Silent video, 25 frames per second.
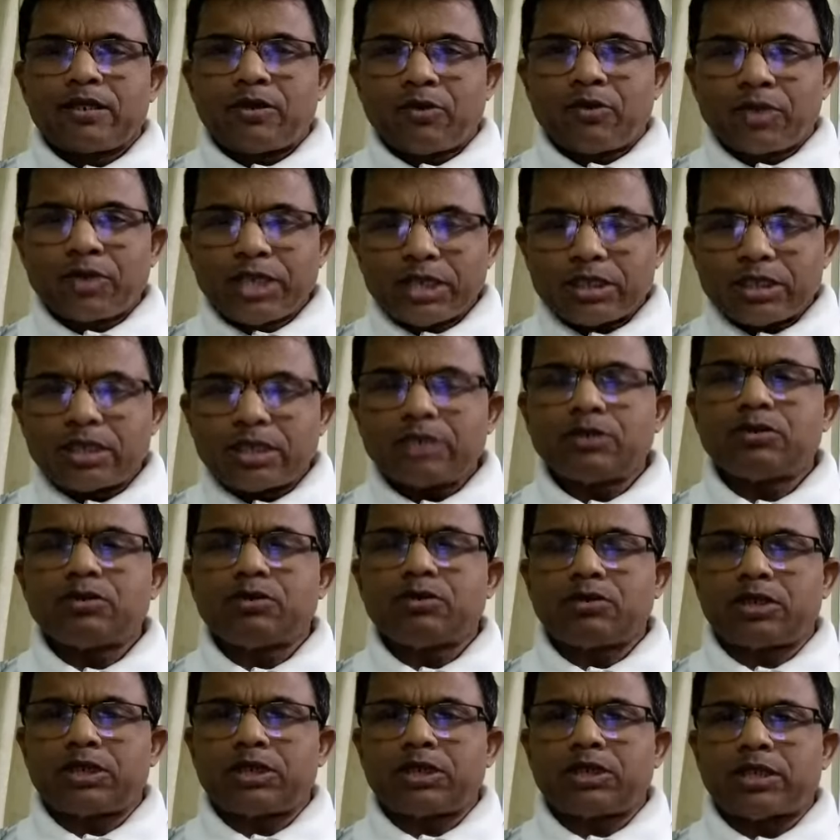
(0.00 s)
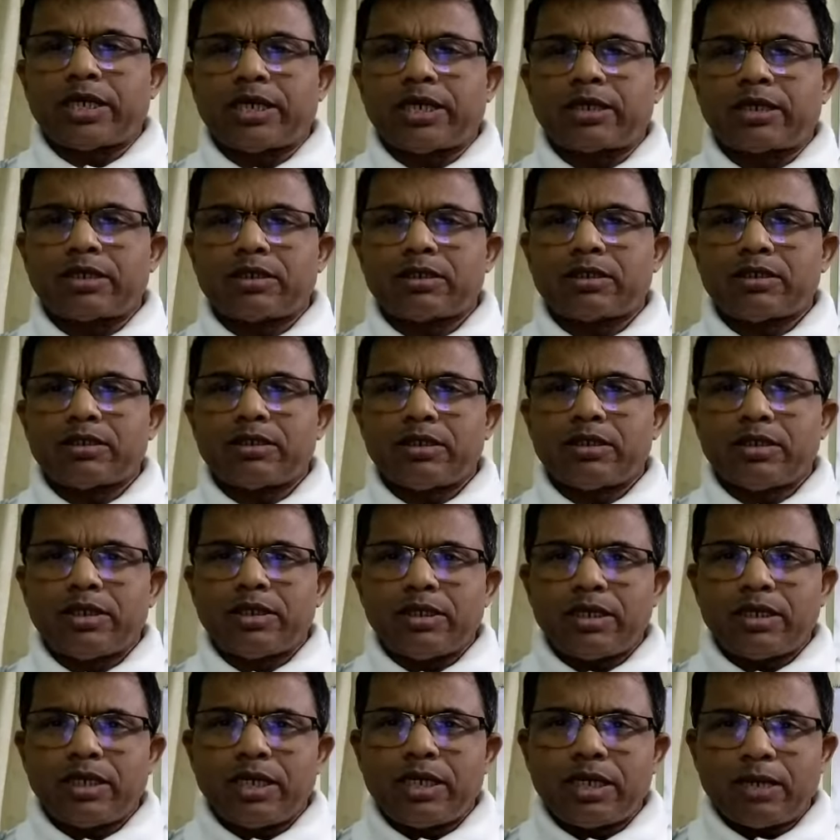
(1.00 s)
Auditor should check
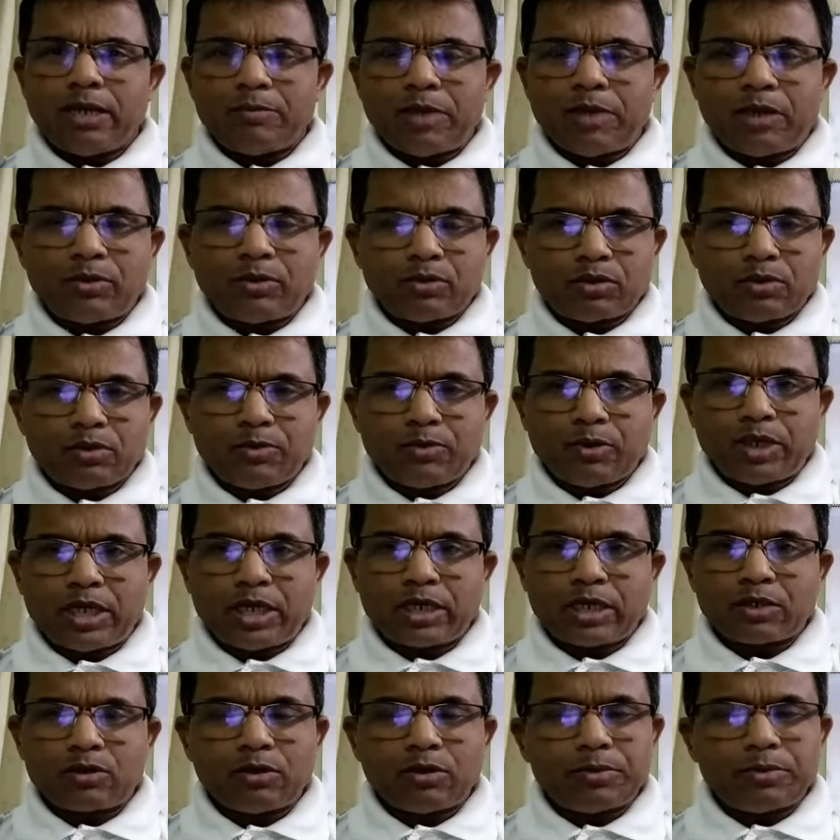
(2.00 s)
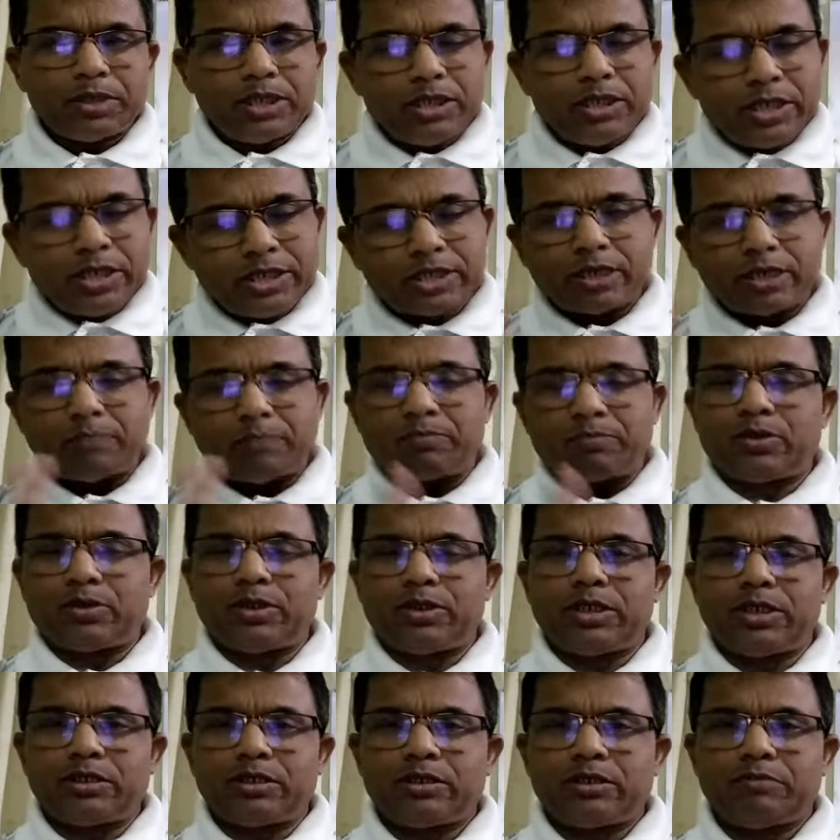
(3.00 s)
an amount of work of each
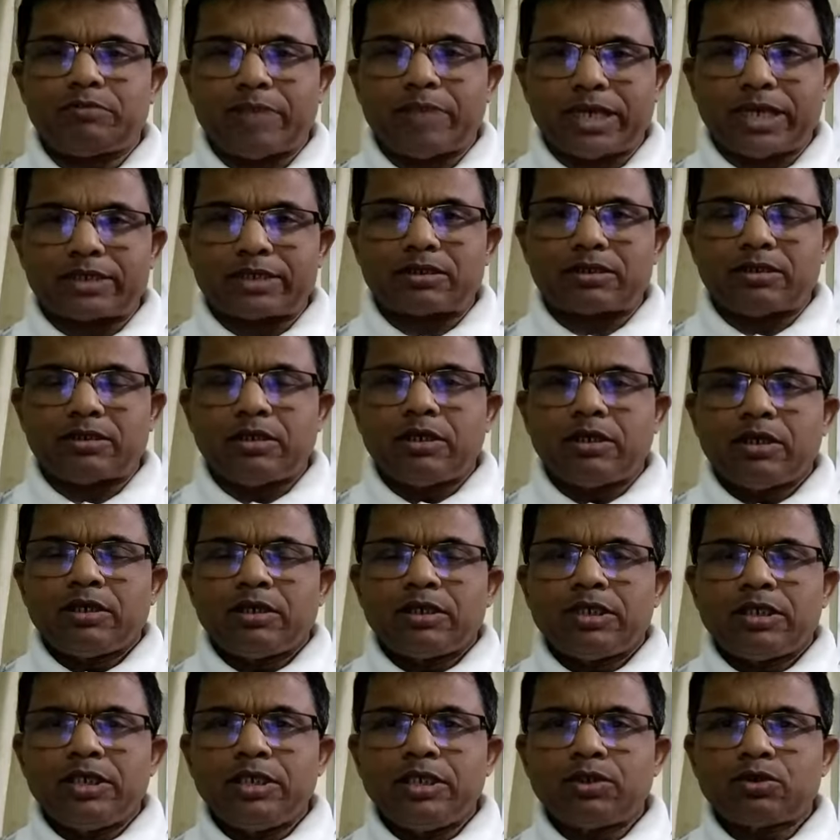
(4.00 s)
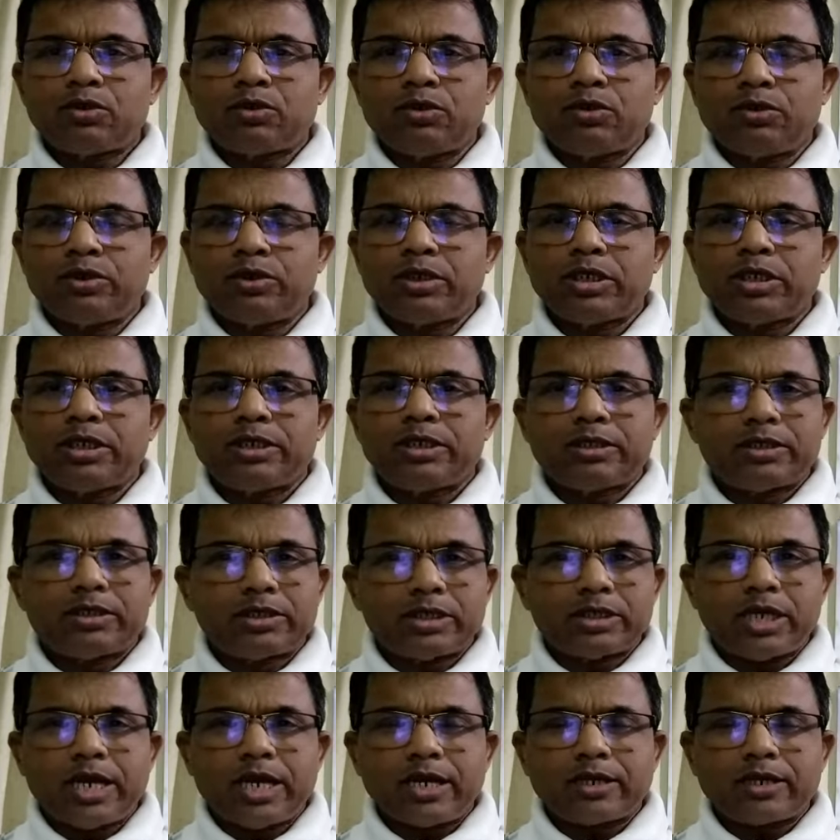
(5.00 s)
employee. Best. He should
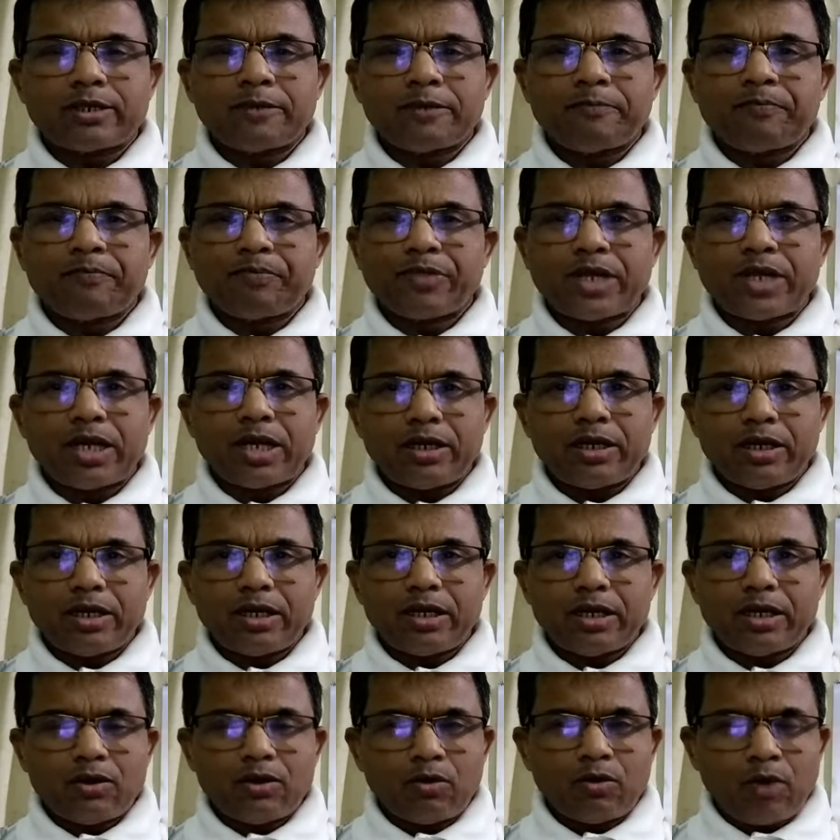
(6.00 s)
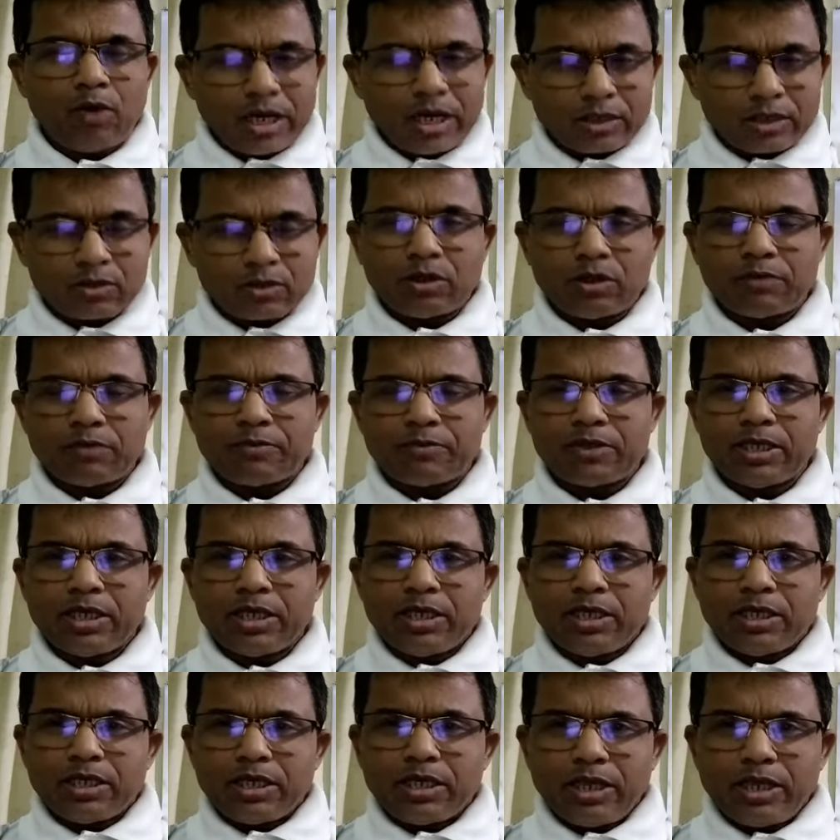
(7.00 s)
check the work of
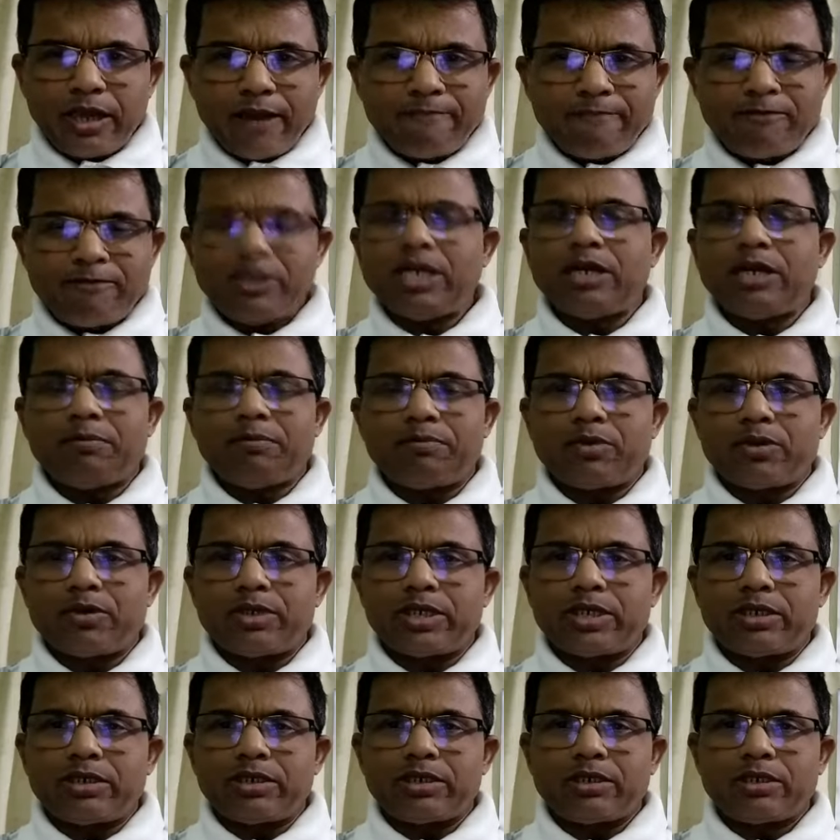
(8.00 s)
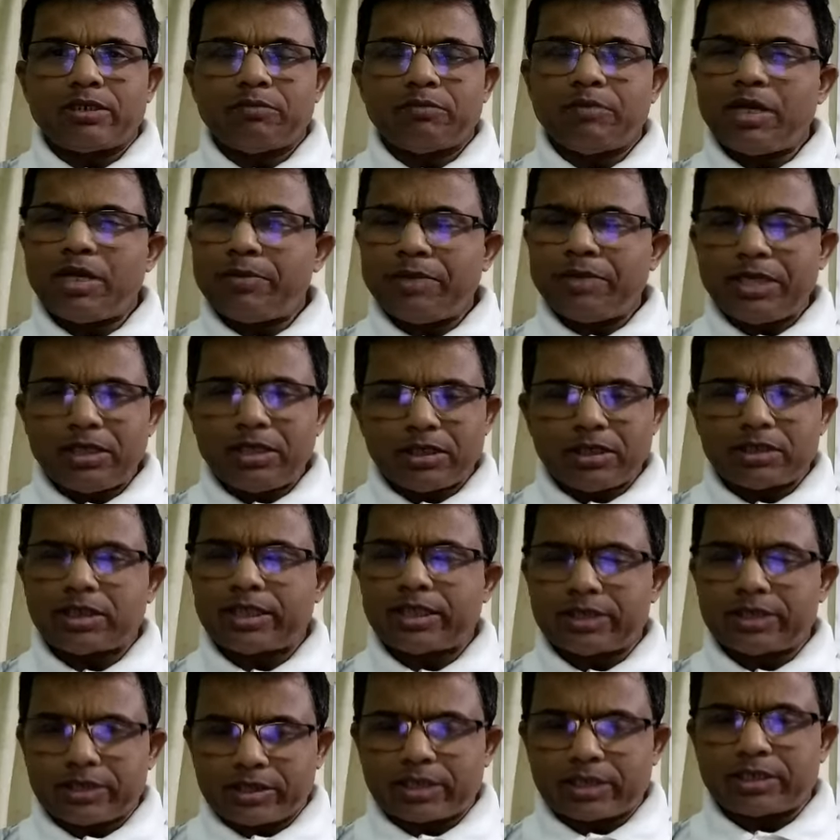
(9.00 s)
every employee. Maybe
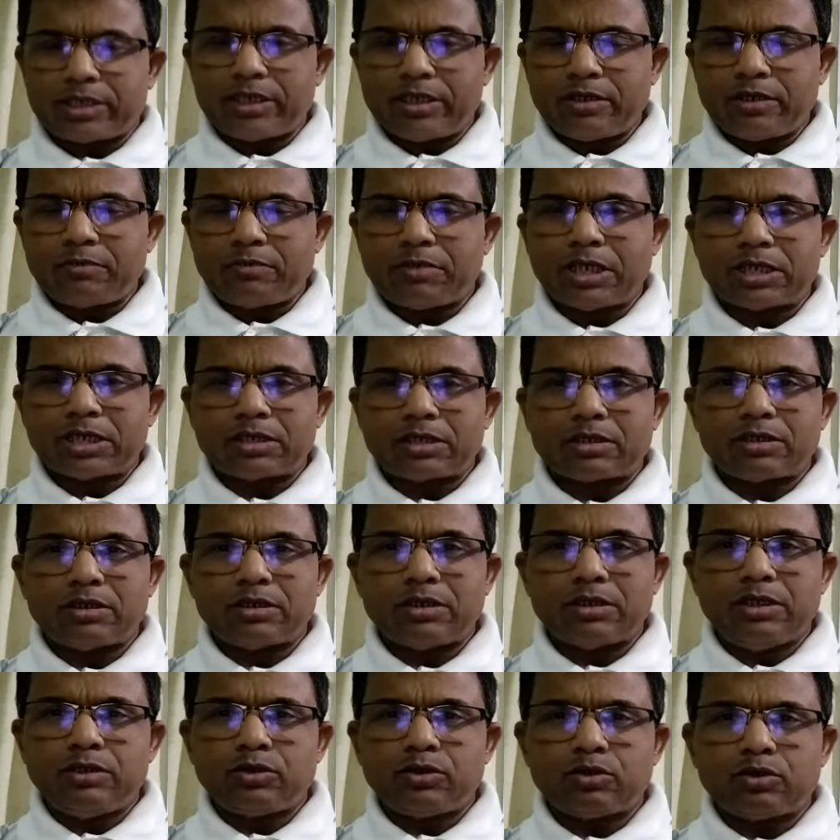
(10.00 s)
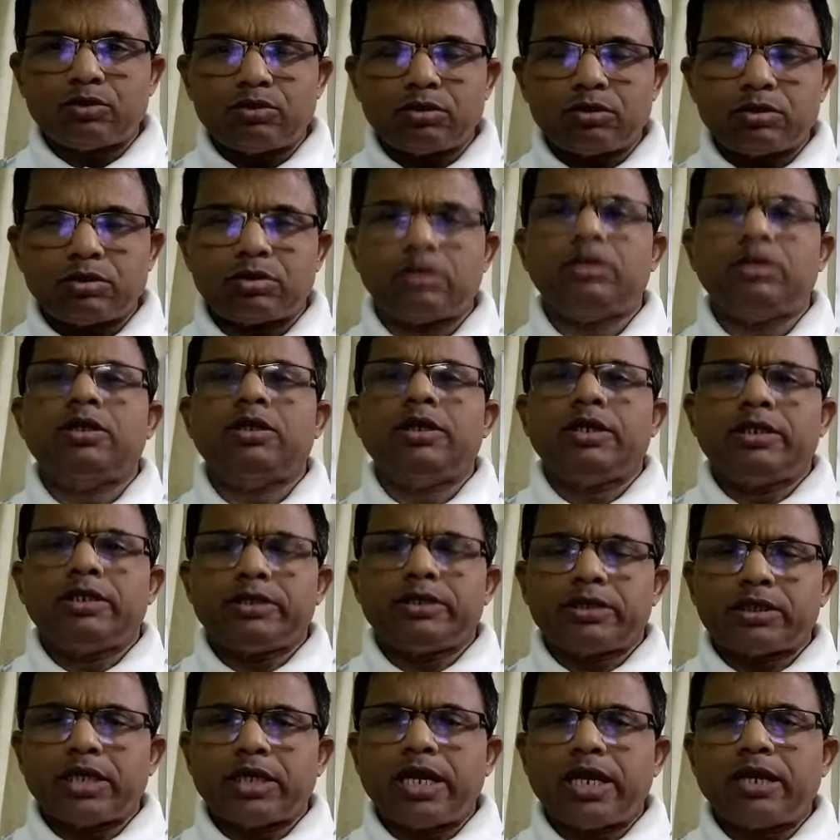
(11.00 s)
test checking, but he should
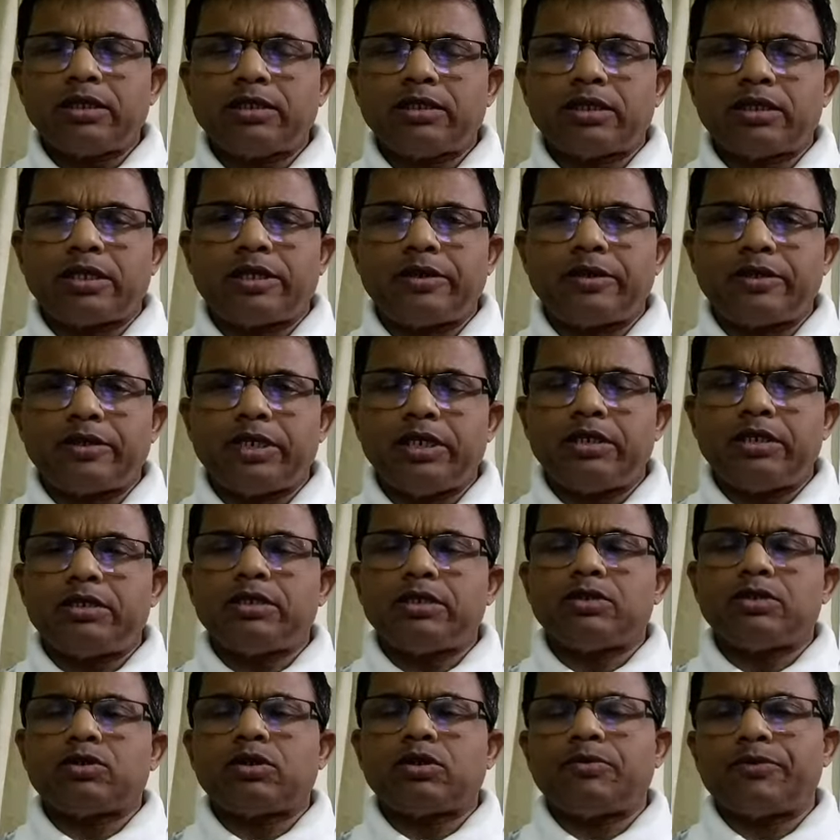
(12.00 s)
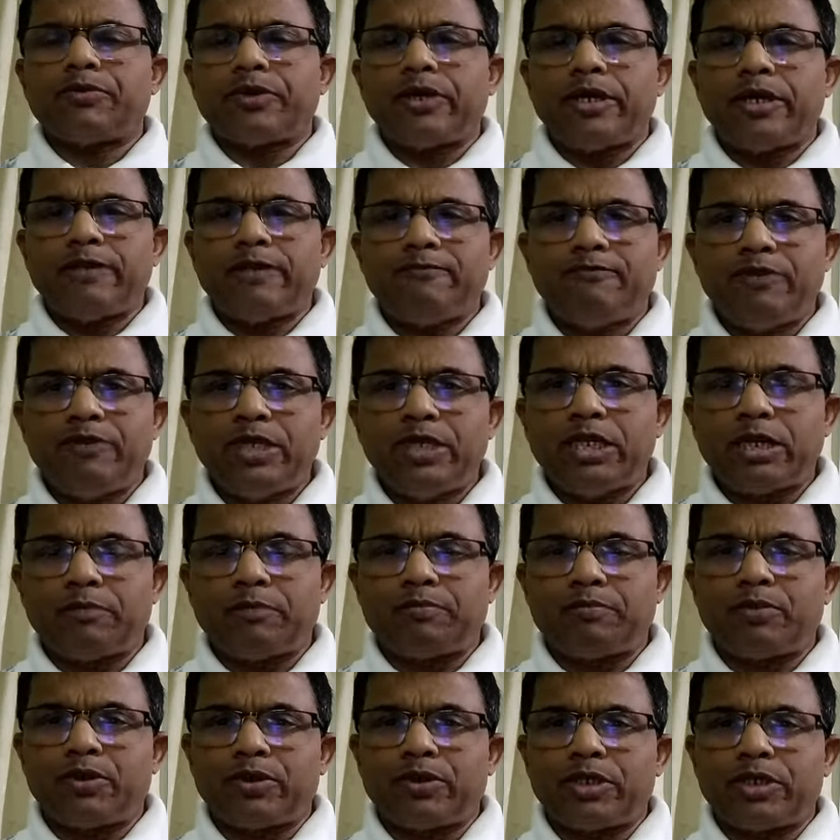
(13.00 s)
check the entries of every
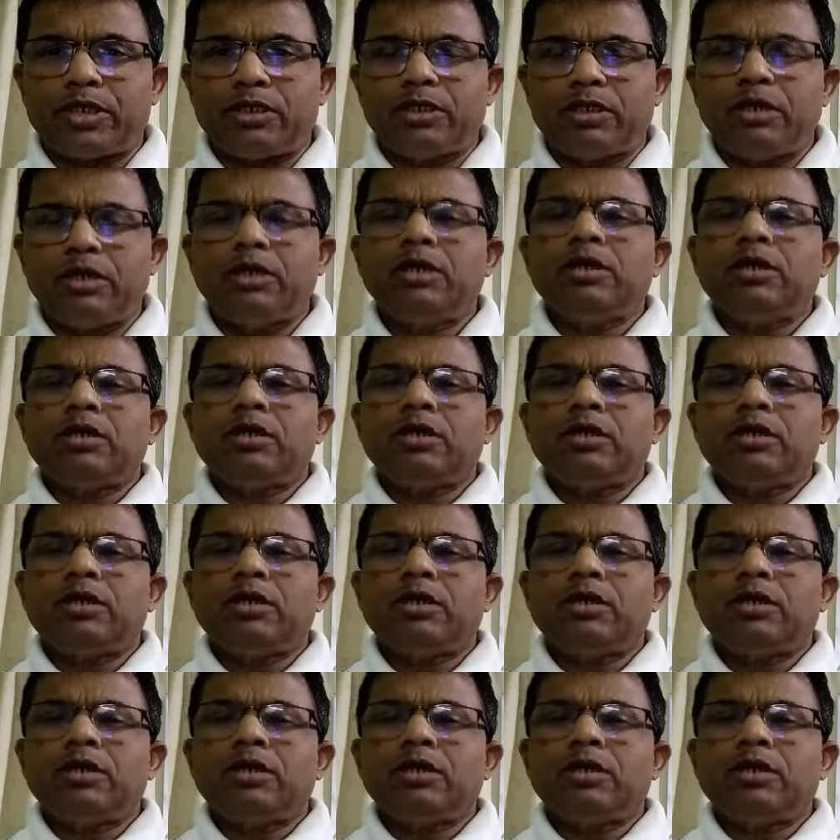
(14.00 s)
employee